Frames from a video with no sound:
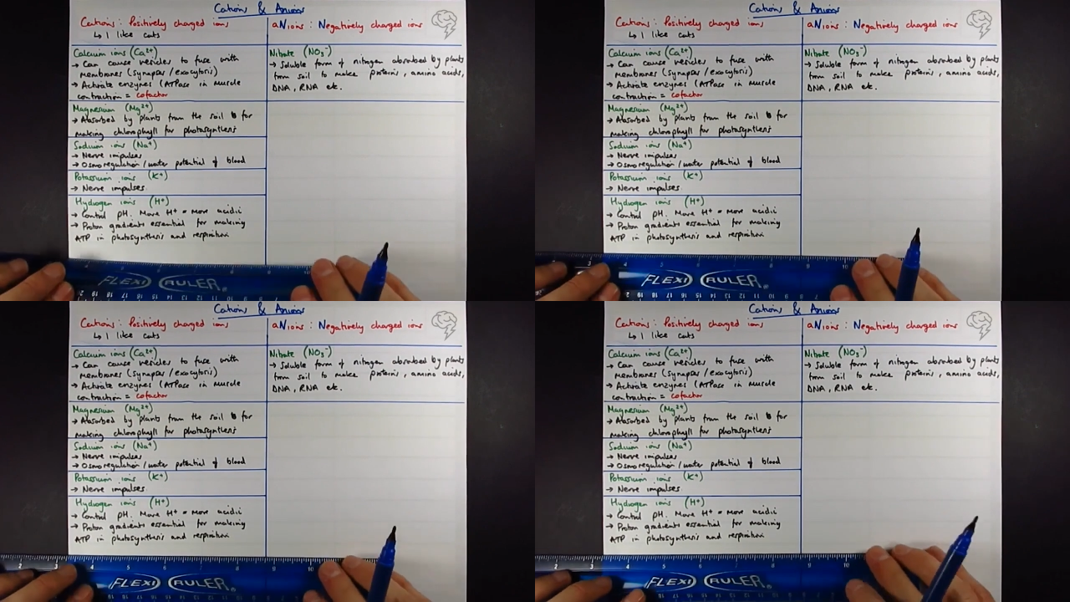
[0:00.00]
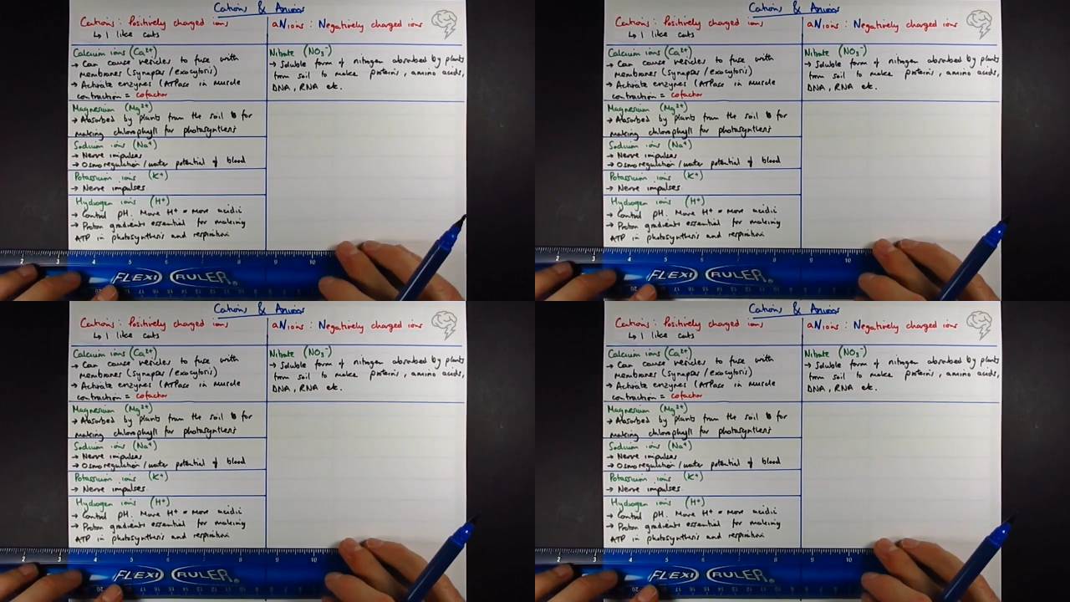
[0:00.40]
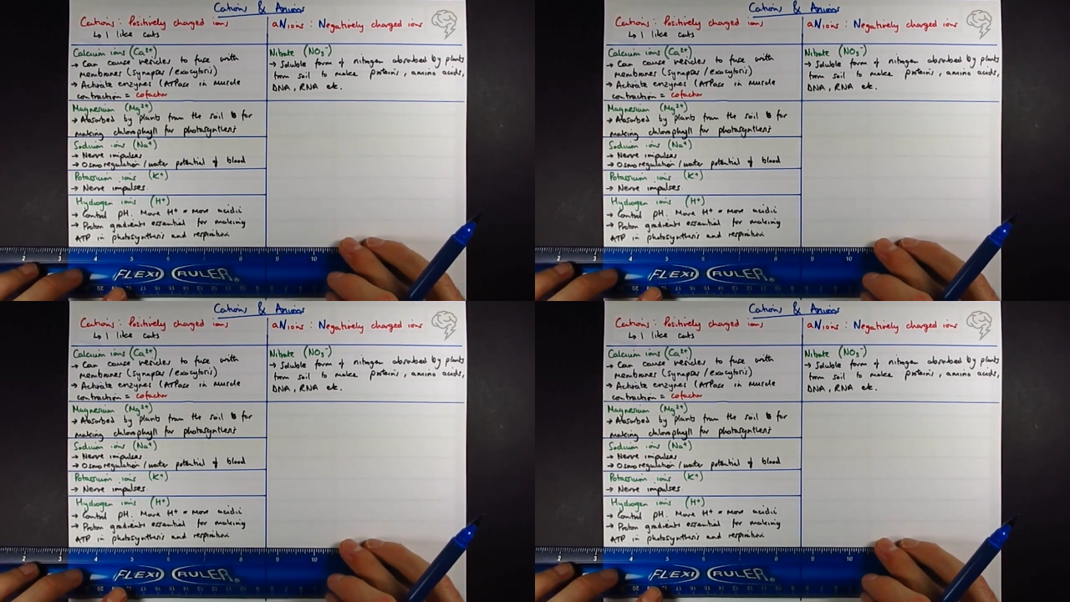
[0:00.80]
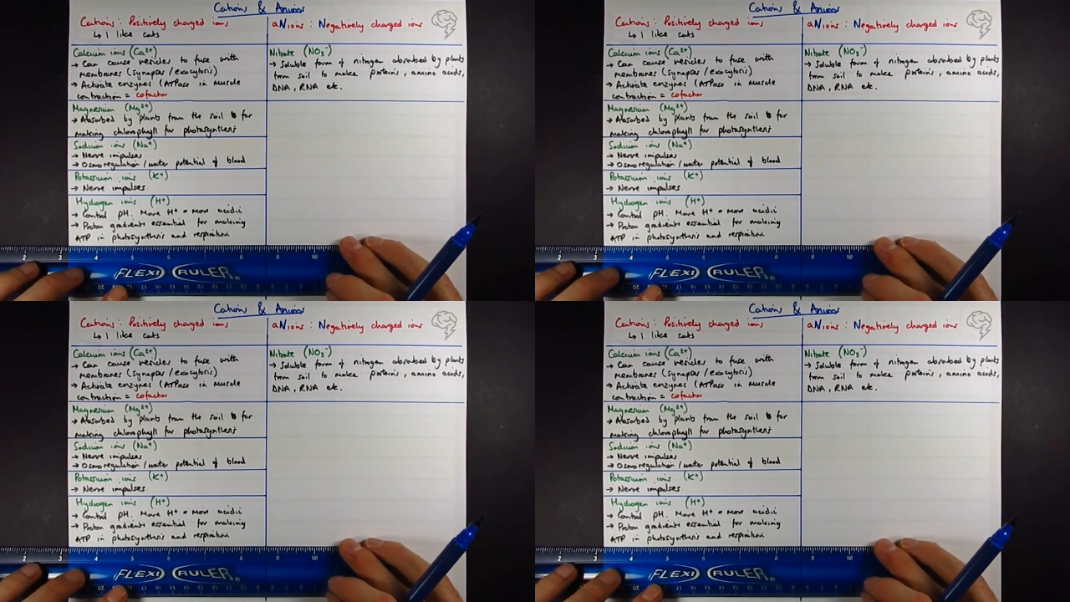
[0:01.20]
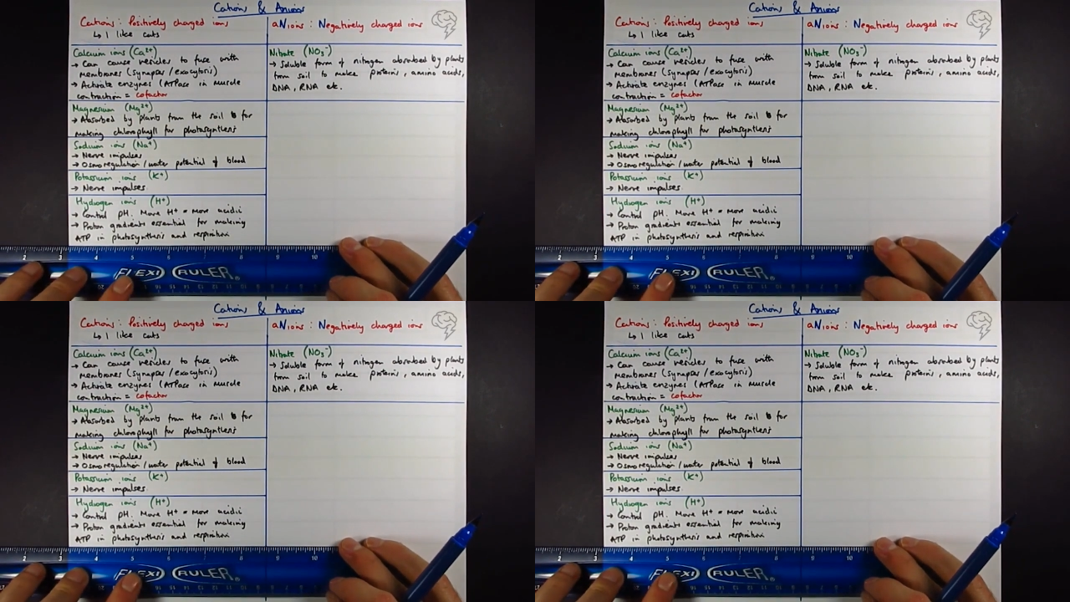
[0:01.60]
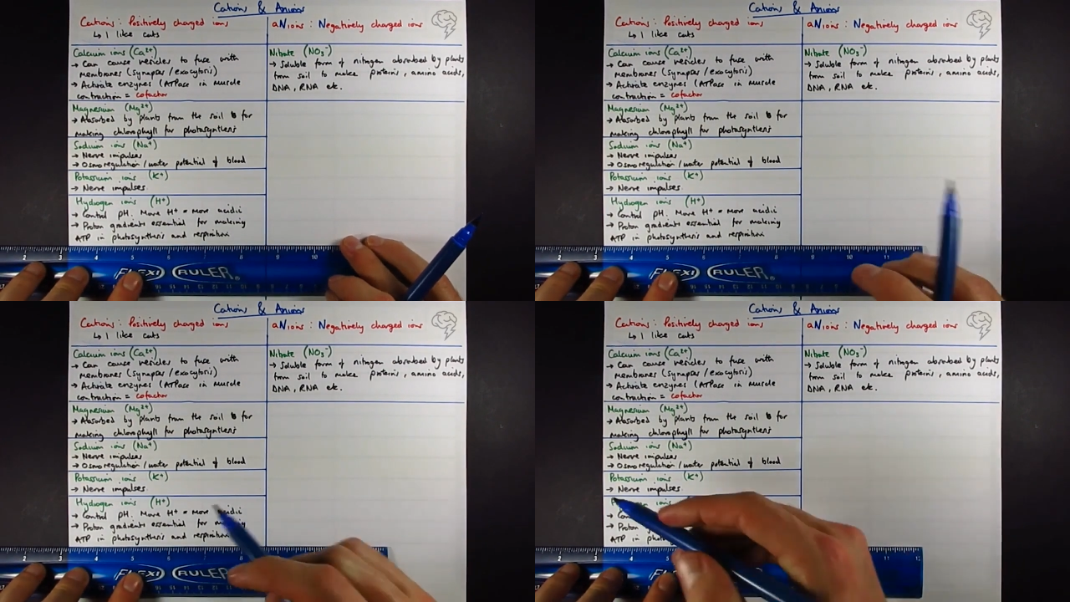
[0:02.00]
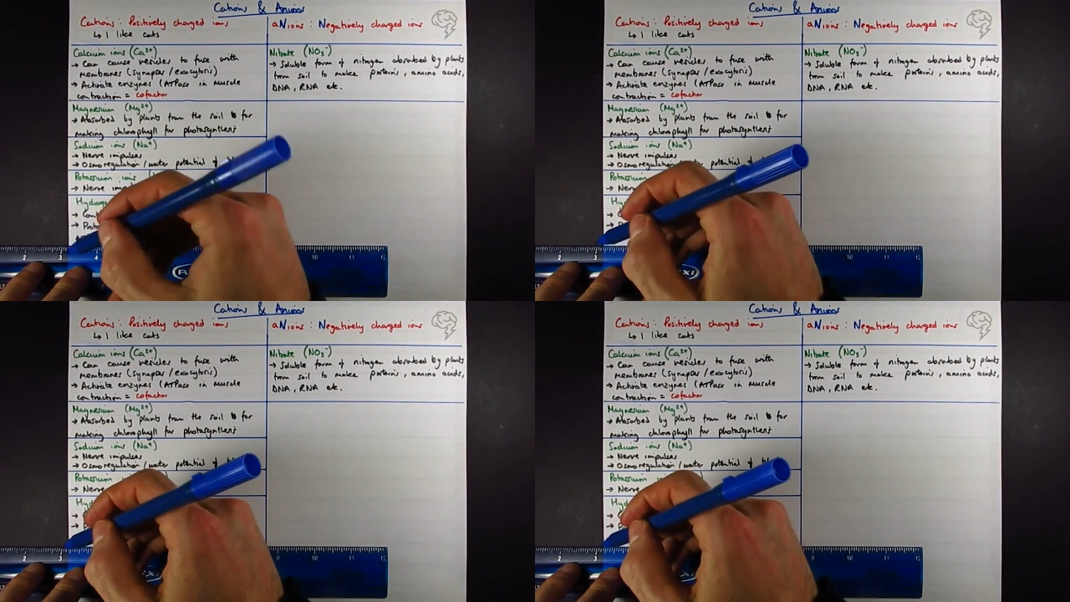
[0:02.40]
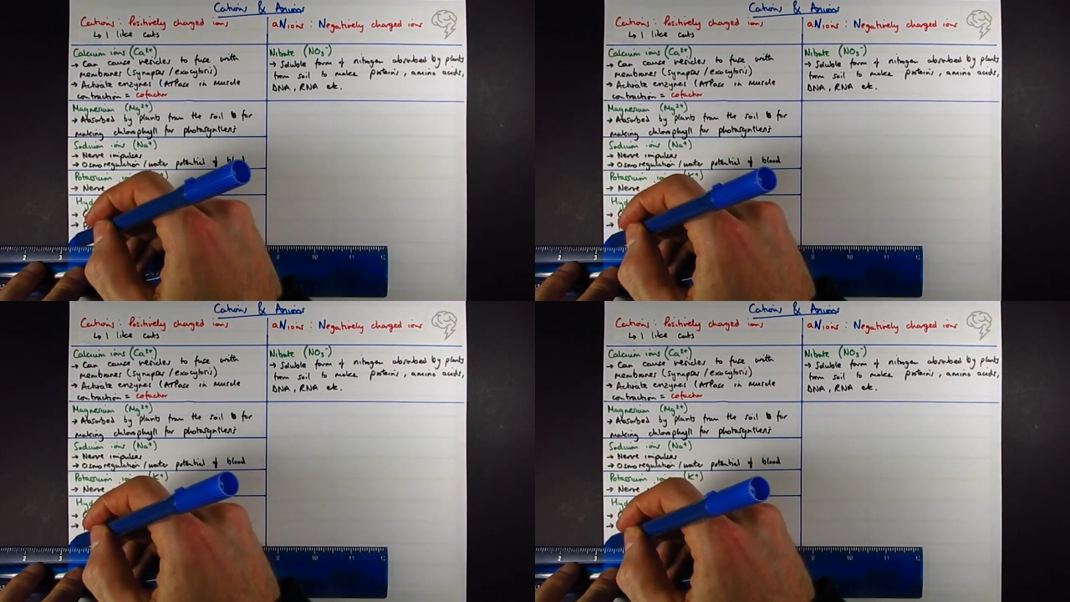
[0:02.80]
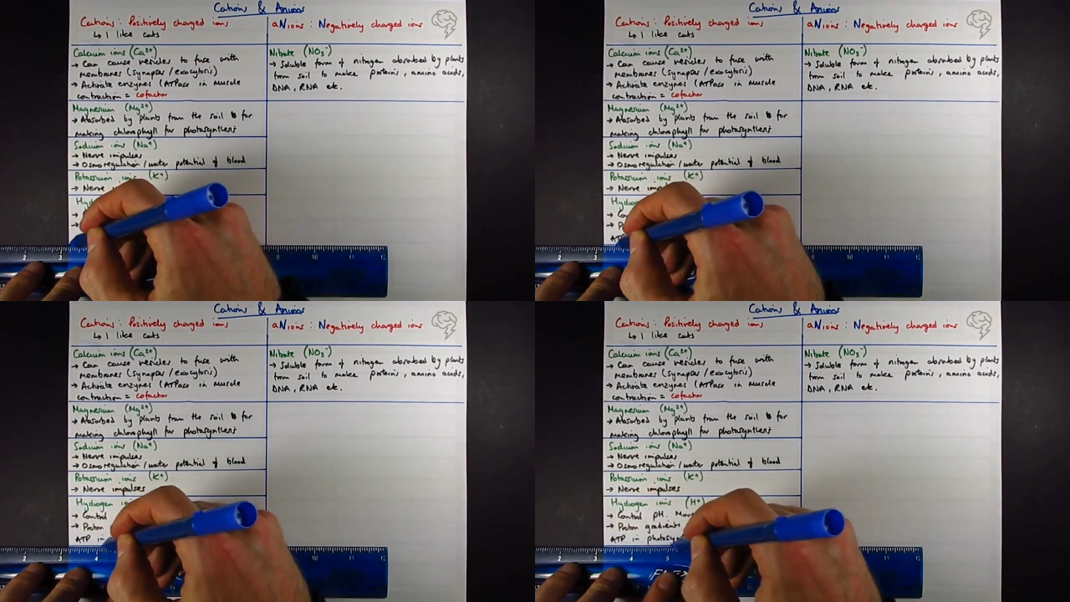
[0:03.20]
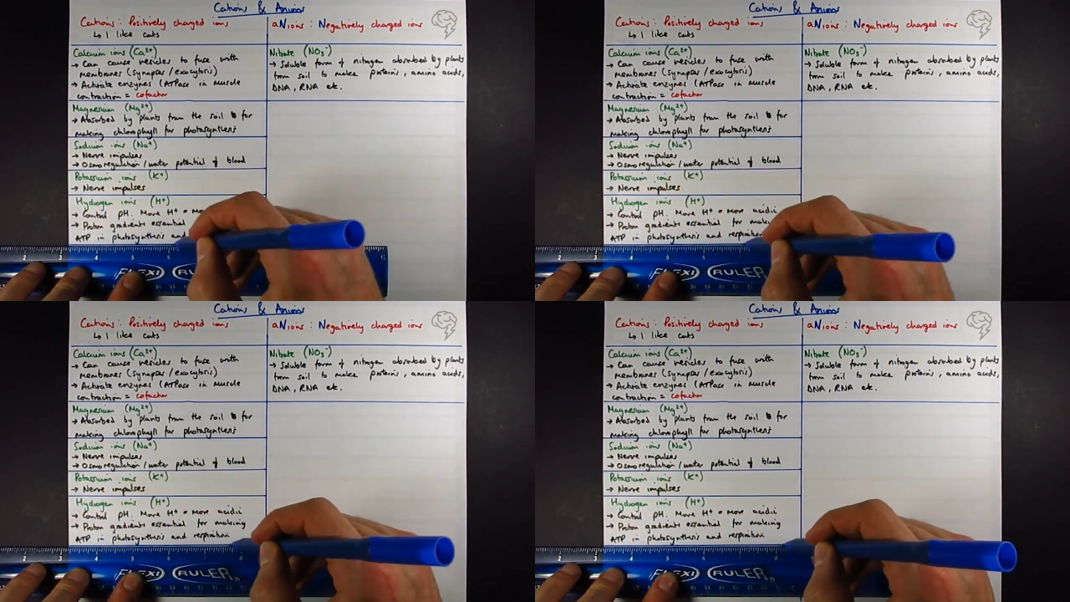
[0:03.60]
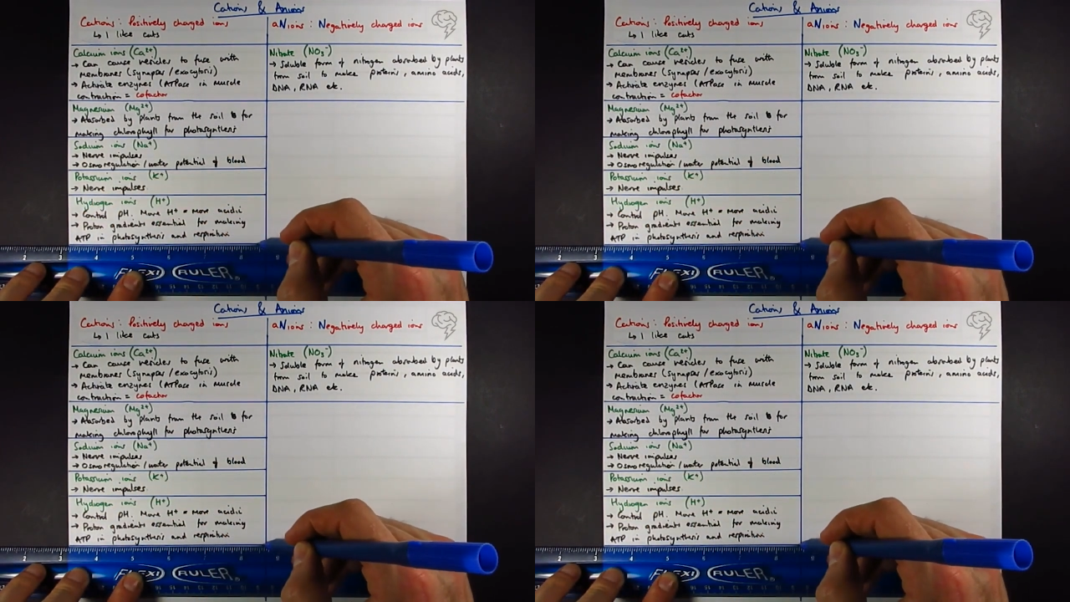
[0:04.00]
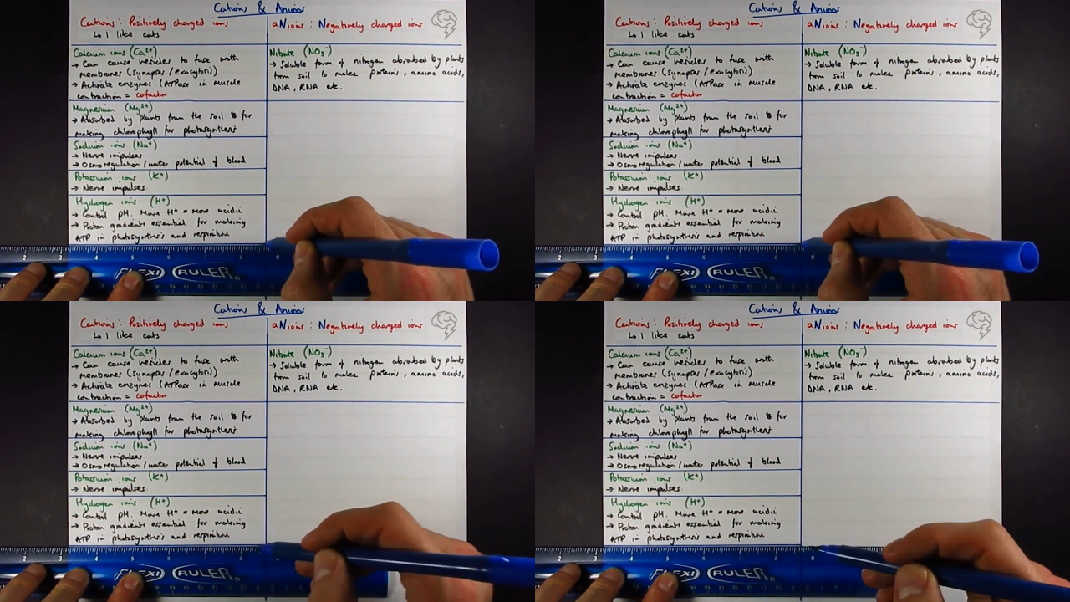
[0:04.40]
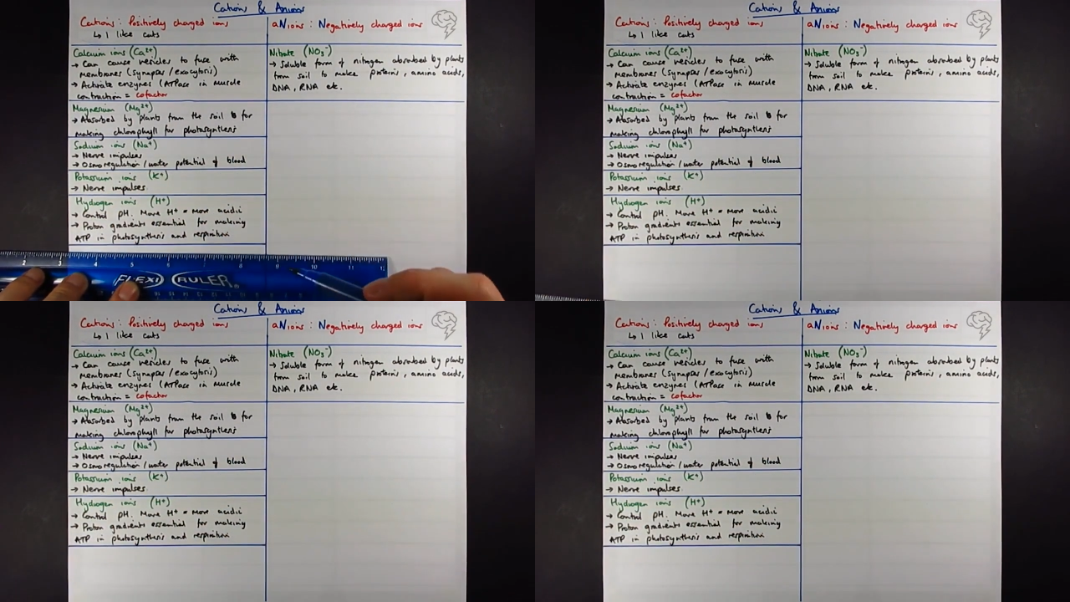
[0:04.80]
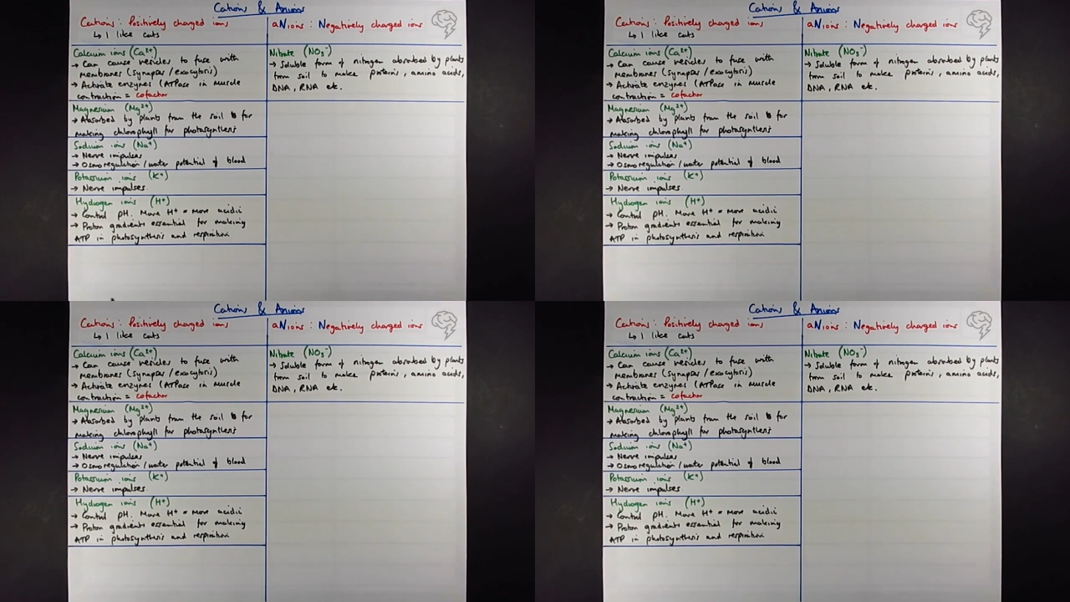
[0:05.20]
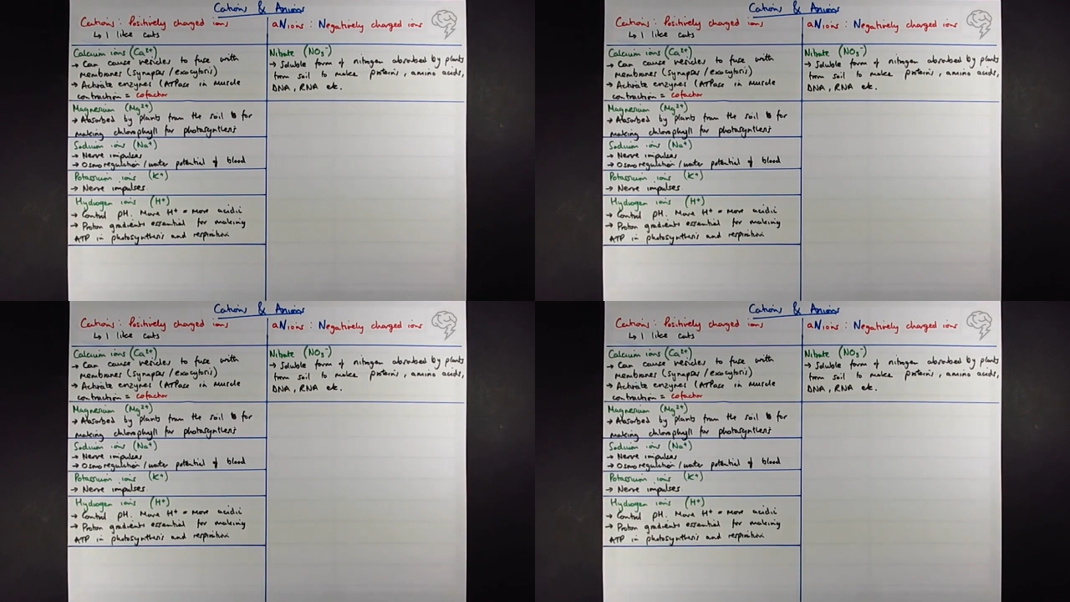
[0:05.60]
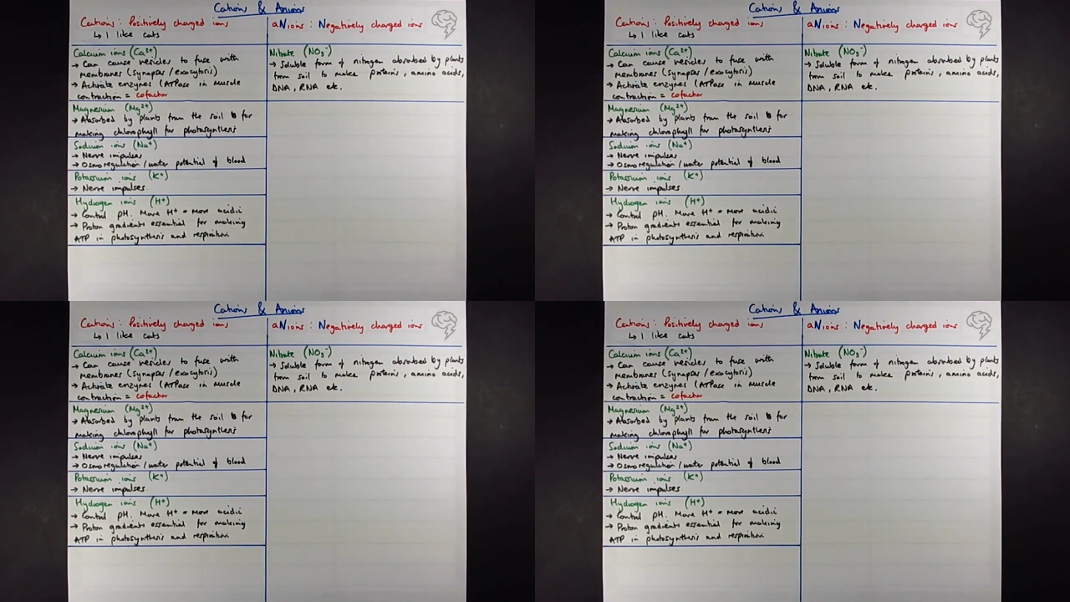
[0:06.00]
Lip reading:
No face is visible, so there are no lips to read.